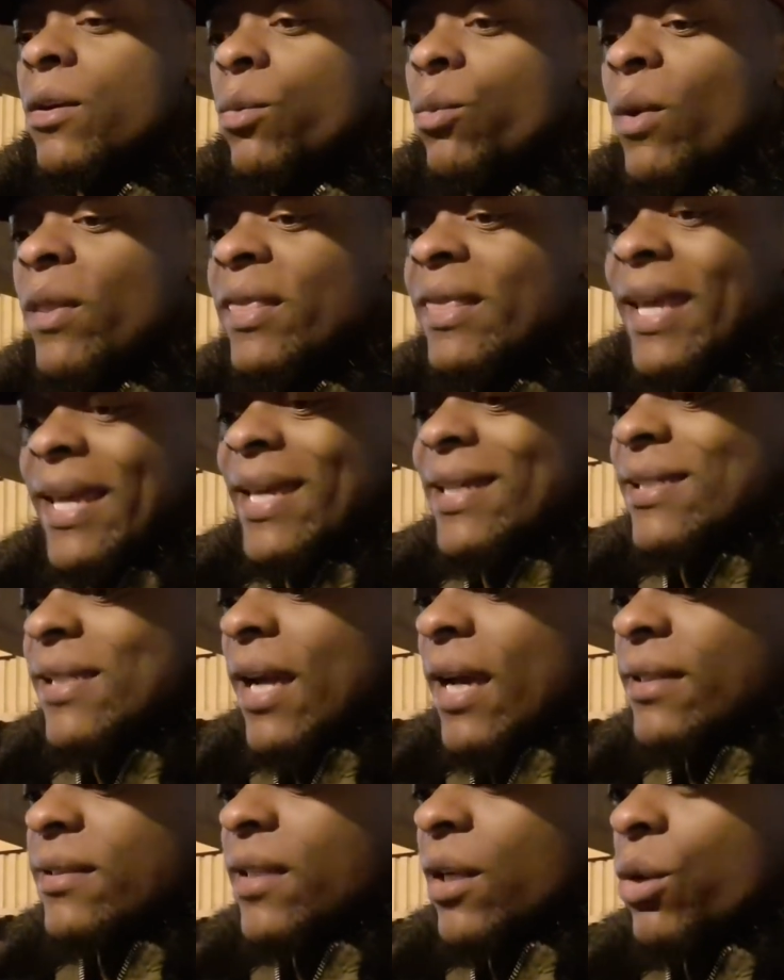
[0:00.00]
When they
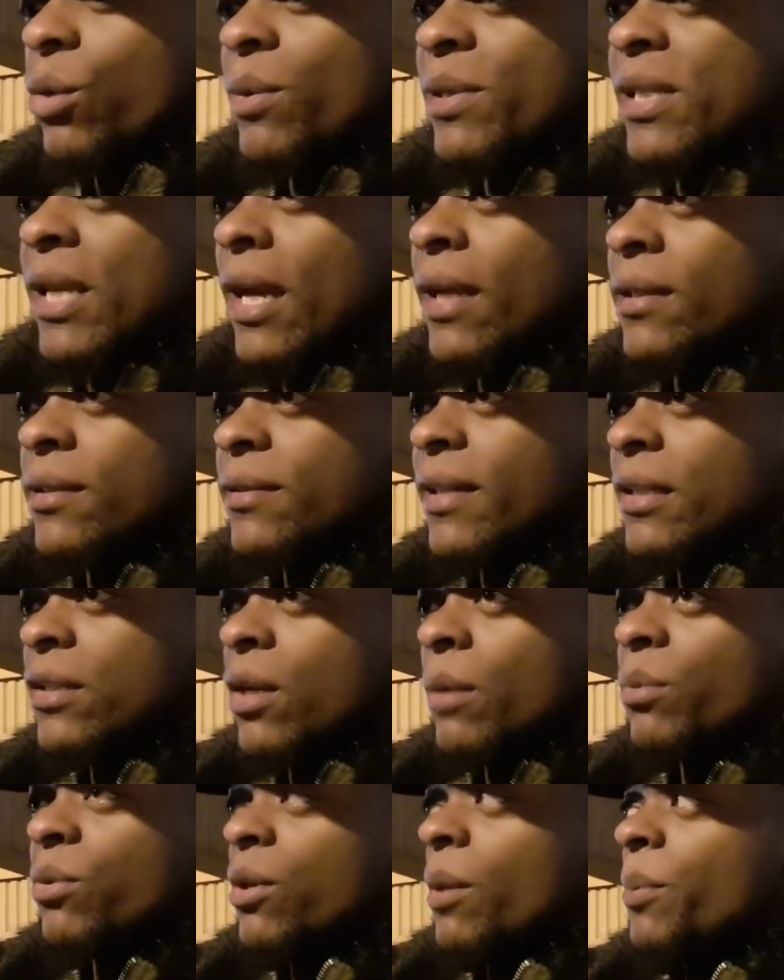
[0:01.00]
attacked, they
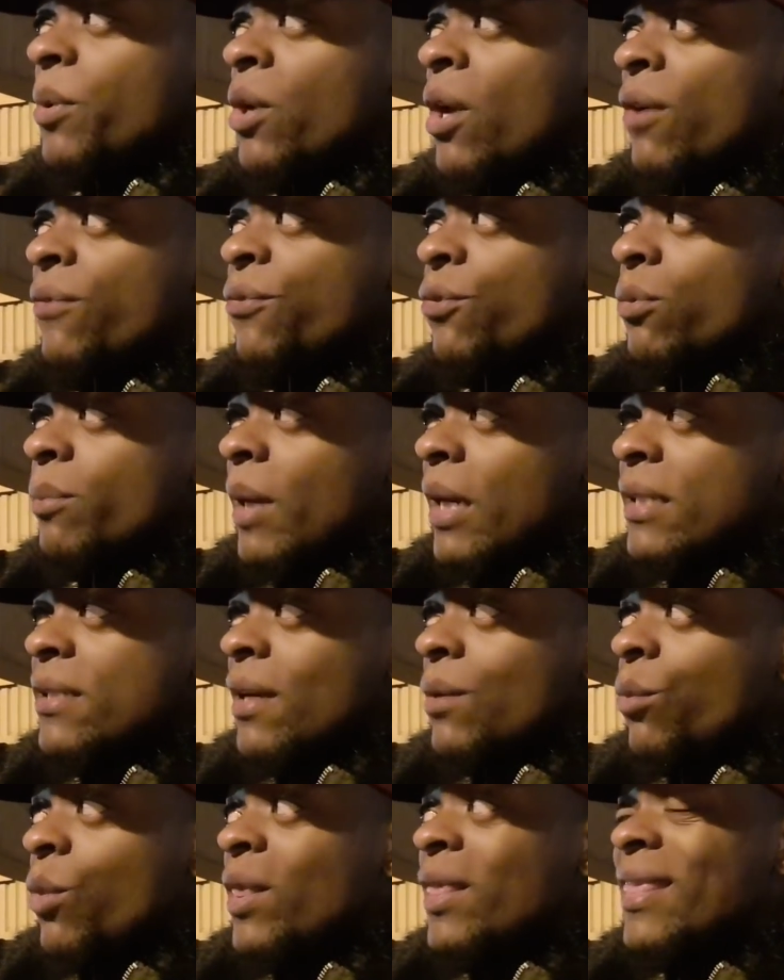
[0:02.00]
doubled up on our fullbacks,
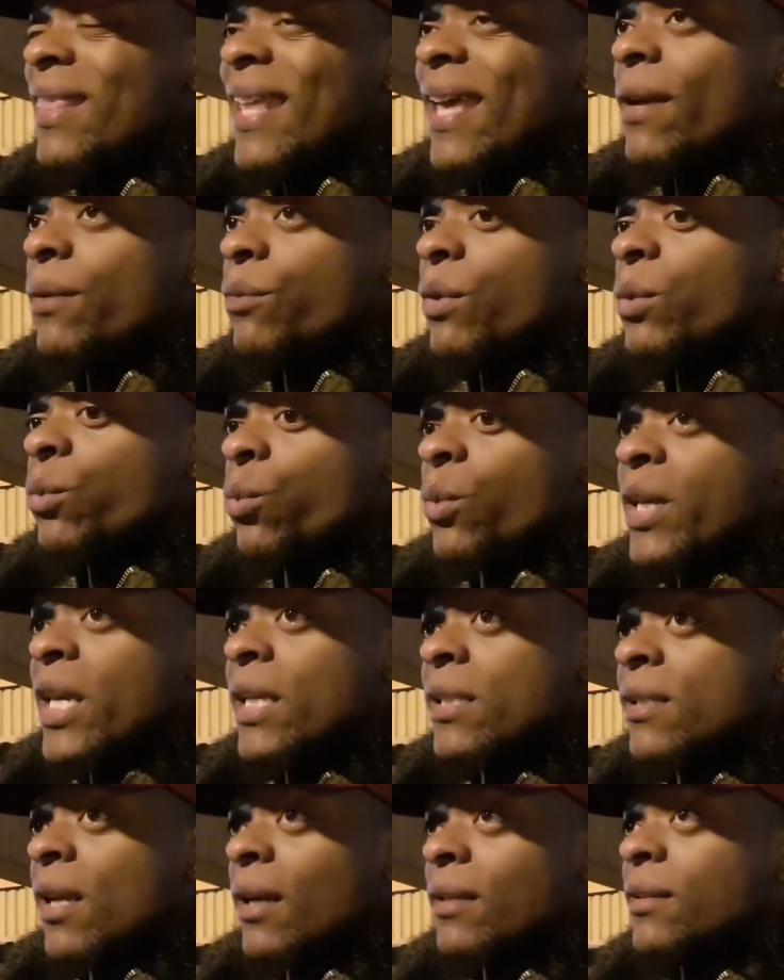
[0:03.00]
and when we
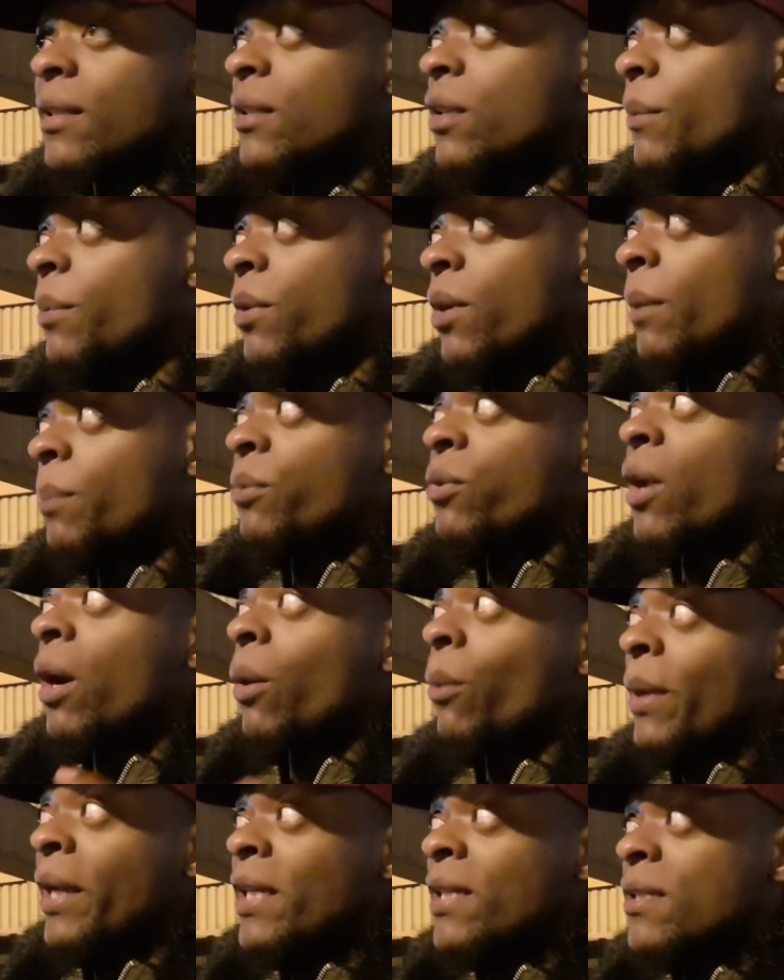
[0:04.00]
attacked, they doubled up on
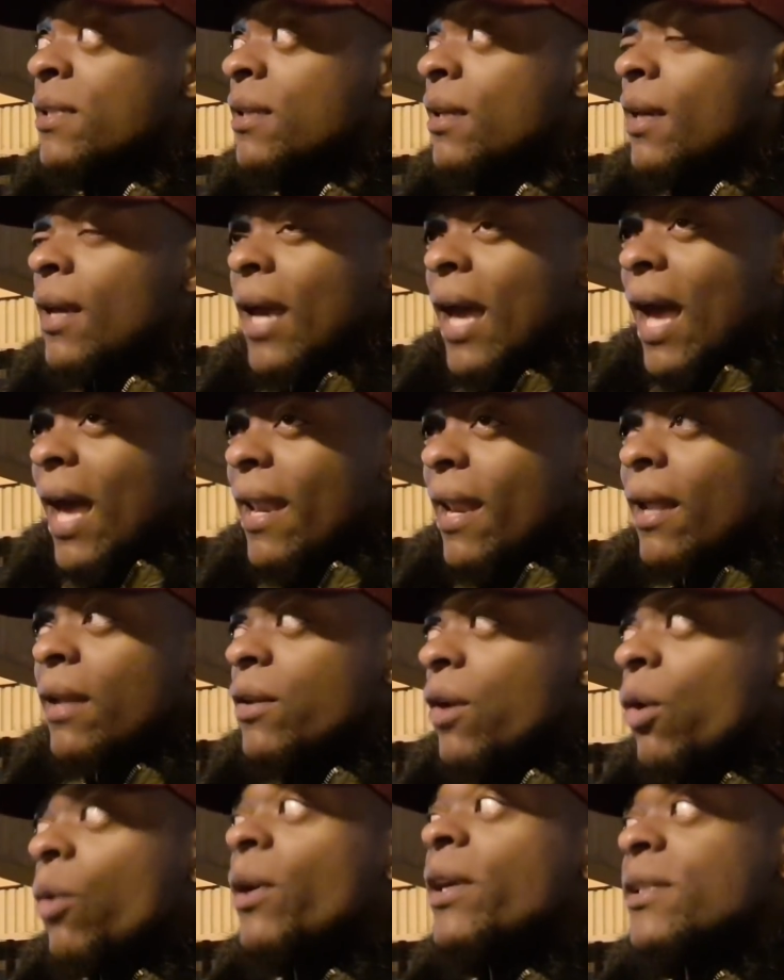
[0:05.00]
our wingers. And I
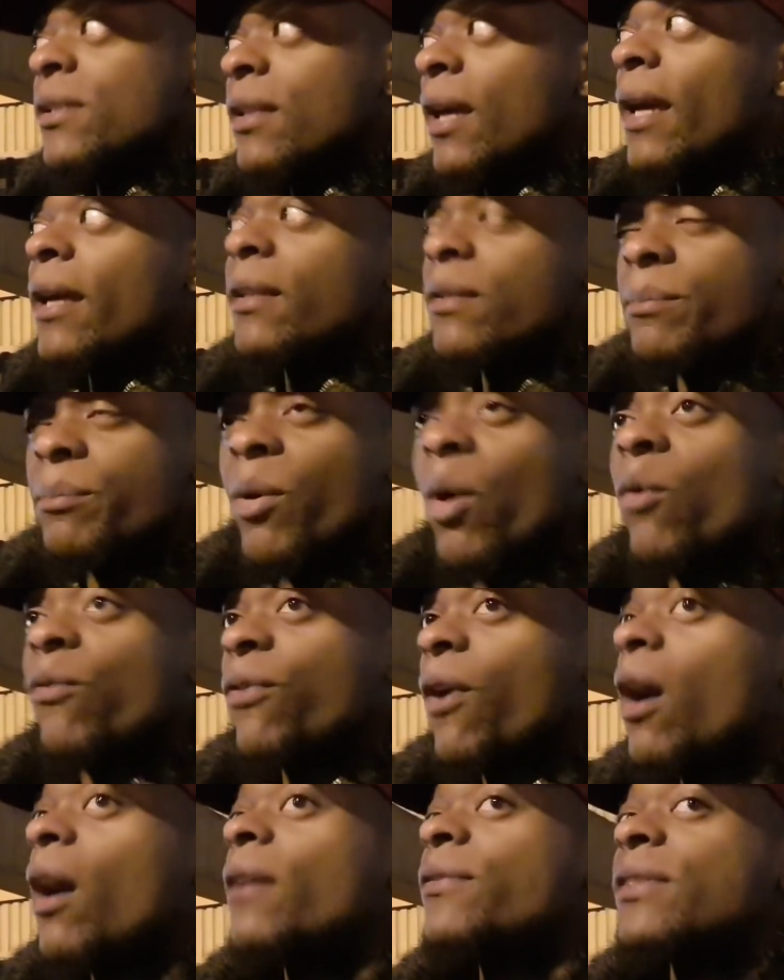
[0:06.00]
noticed that in both
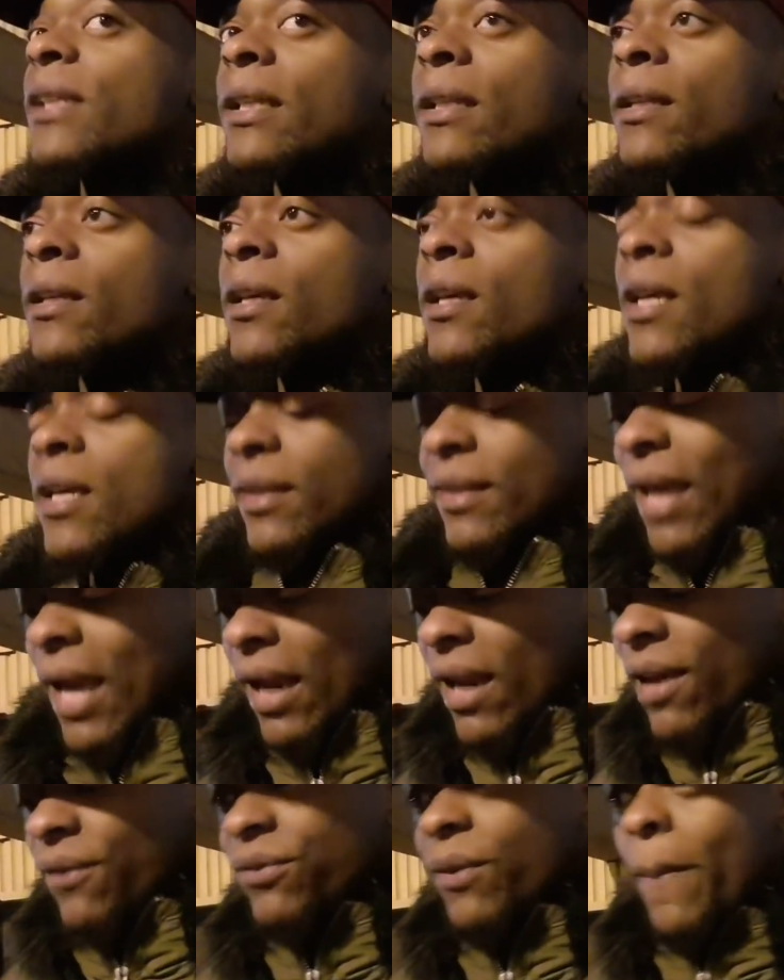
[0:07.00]
halves, and
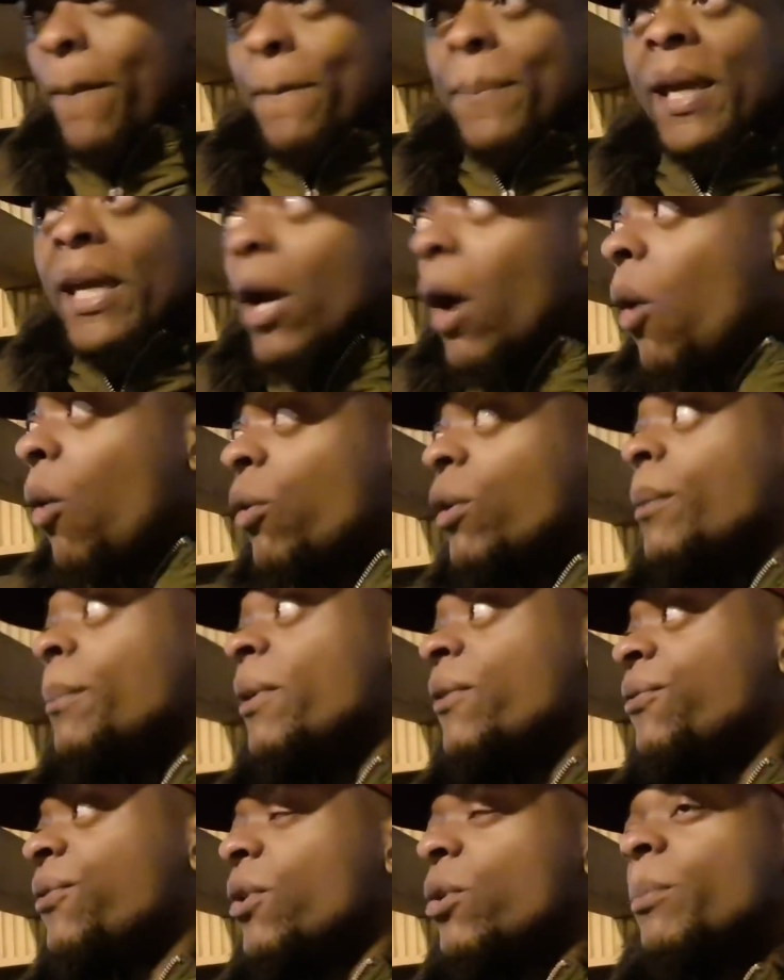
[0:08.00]
that left a big hole in
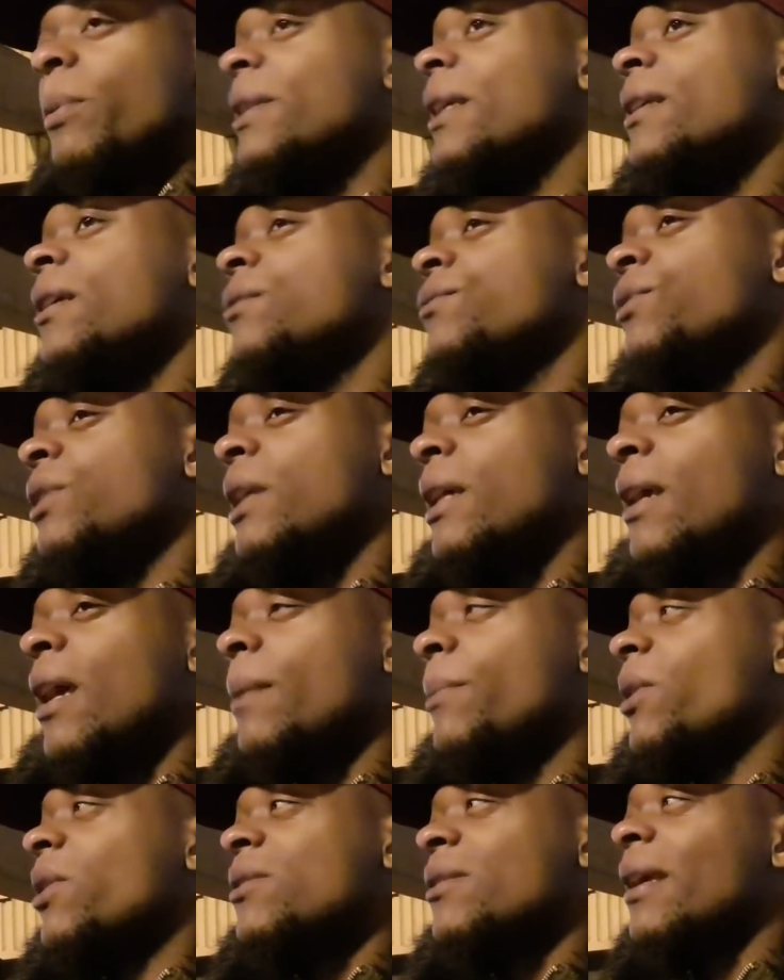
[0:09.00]
midfield, but they didn't really
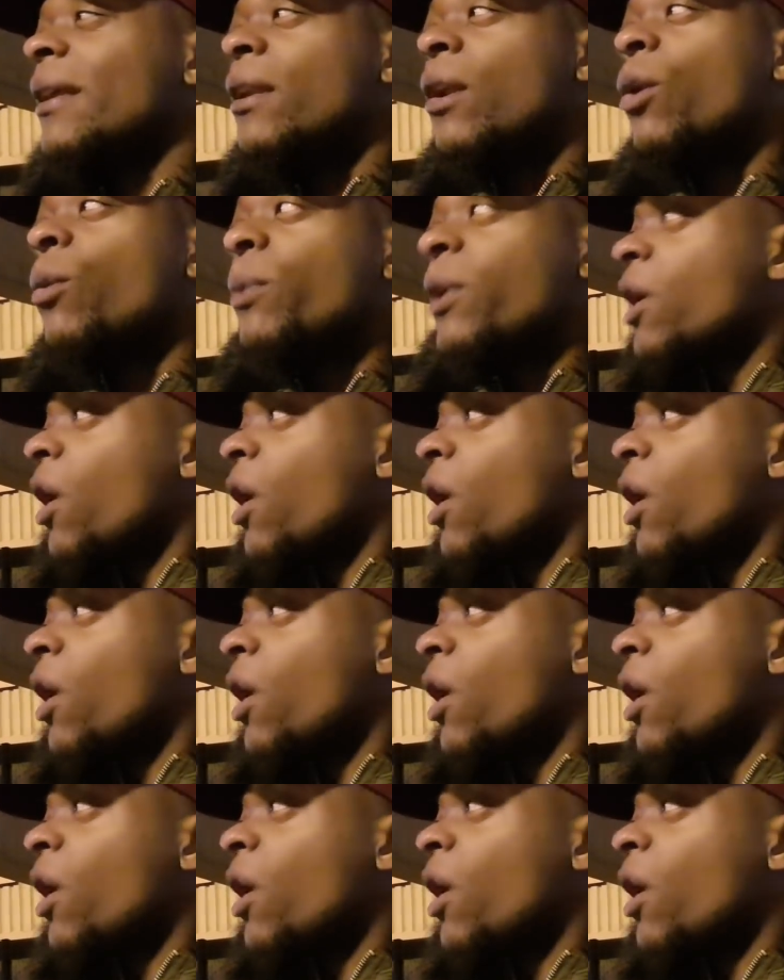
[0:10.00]
care because they know